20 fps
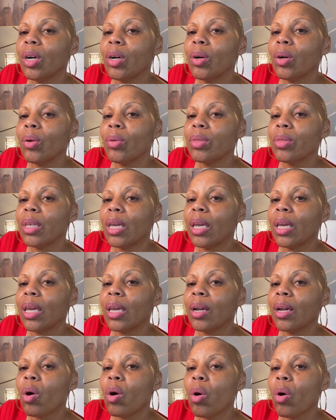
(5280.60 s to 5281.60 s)
code
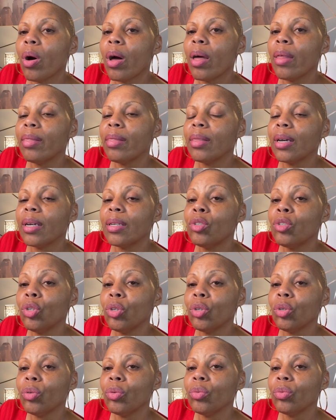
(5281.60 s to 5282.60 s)
thing on the
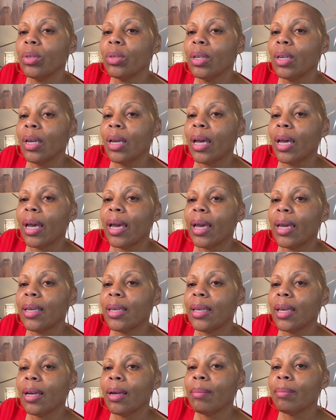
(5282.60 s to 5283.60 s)
two?
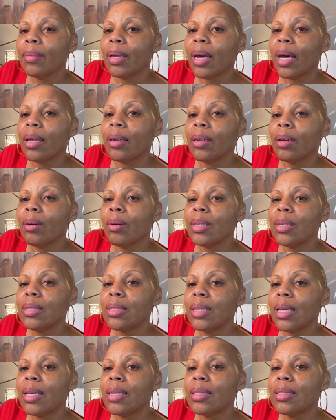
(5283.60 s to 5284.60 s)
Hey, Kim. I know it
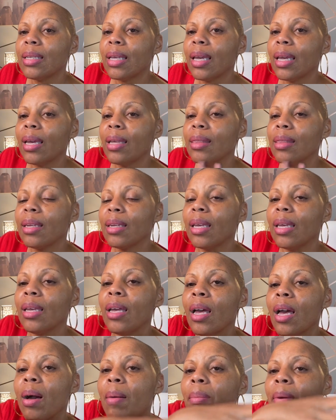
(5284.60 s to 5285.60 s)
says
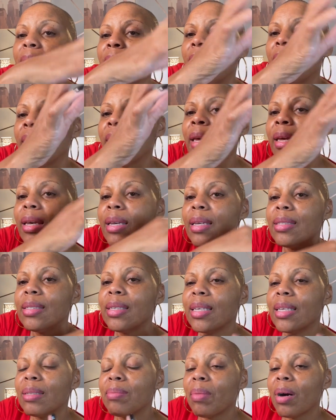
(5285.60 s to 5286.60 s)
Anthony, but it
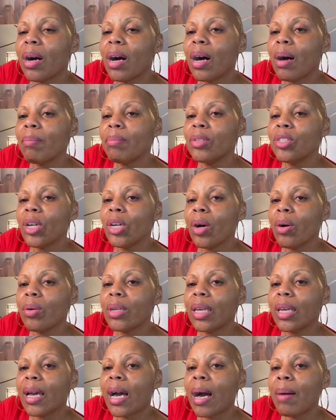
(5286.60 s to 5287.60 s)
is his mom,
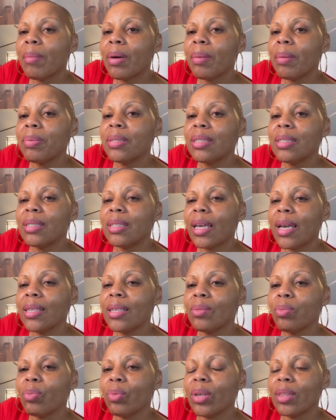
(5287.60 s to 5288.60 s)
Jody. I'm
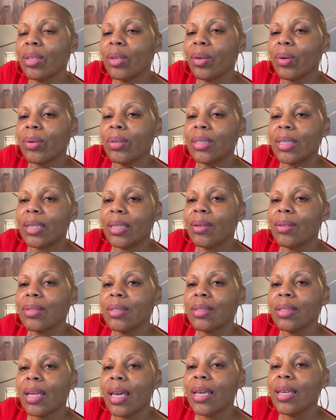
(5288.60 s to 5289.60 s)
obsessed with your
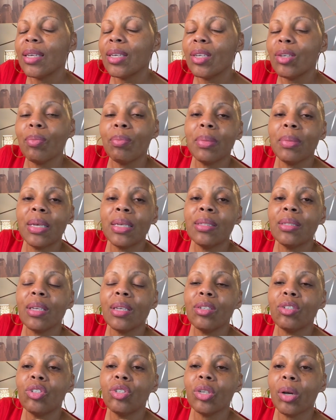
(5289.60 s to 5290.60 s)
deals. Thank you, Miss
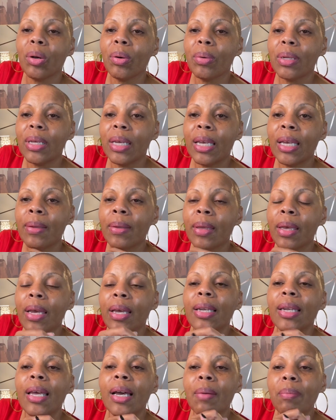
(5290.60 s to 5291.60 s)
Jody.
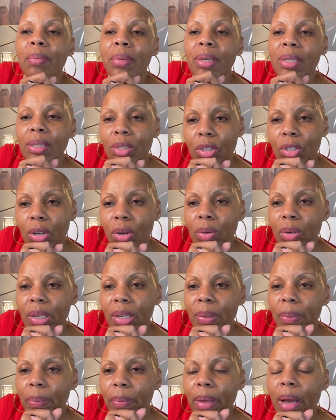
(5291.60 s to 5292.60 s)
Now, Miss
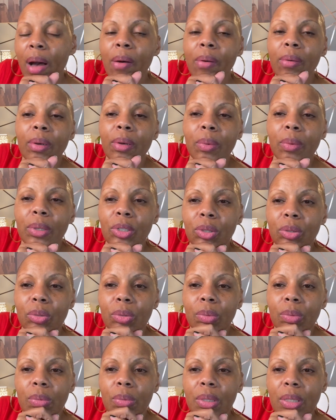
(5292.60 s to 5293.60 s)
Jody, I don't know what
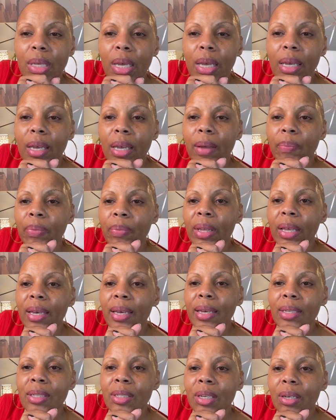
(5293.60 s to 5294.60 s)
you are saying.
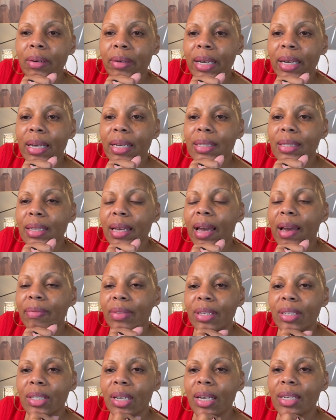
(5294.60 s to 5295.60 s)
It's Chris. I
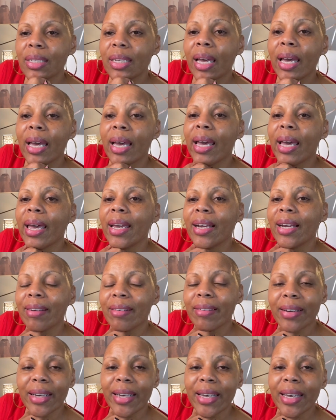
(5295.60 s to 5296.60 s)
have to change it. Hey,
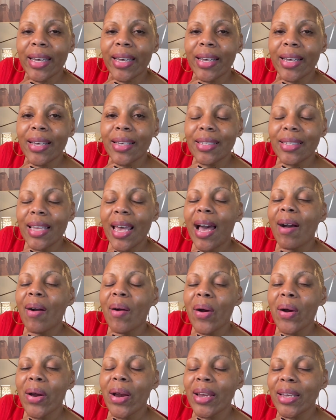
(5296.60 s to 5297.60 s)
Chris.
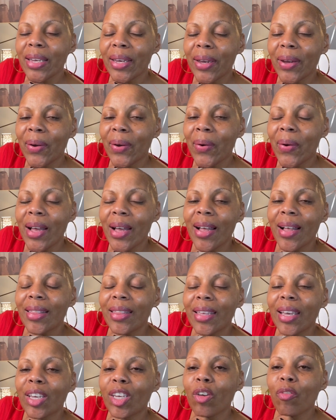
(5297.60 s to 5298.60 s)
How are you?
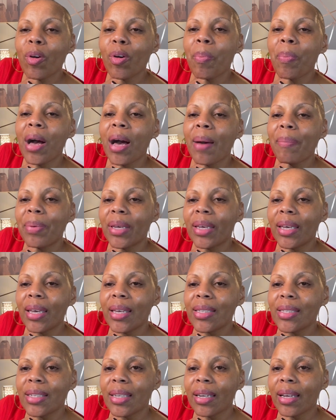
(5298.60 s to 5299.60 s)
Thank you for popping
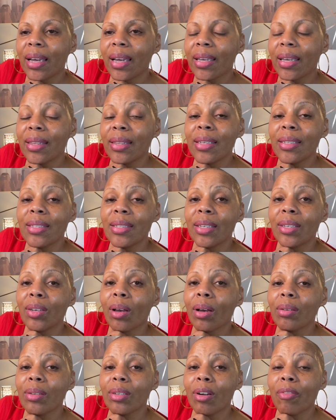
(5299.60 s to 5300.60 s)
in tonight. Listen,
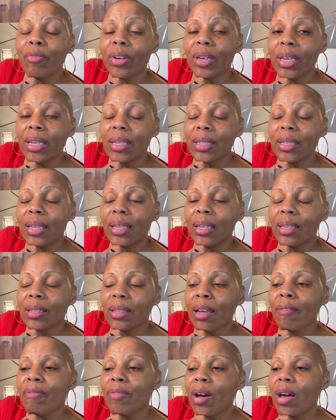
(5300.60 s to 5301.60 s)
y'all don't forget to
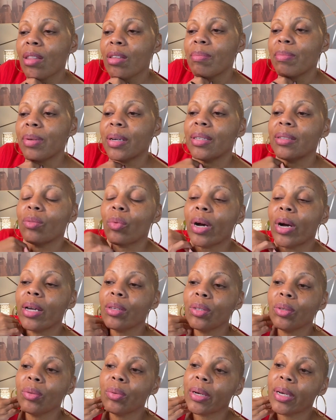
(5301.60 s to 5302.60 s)
click that follow button
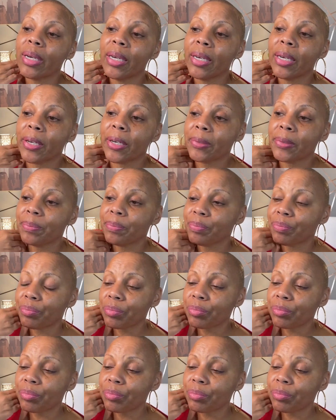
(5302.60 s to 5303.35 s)
while you are here.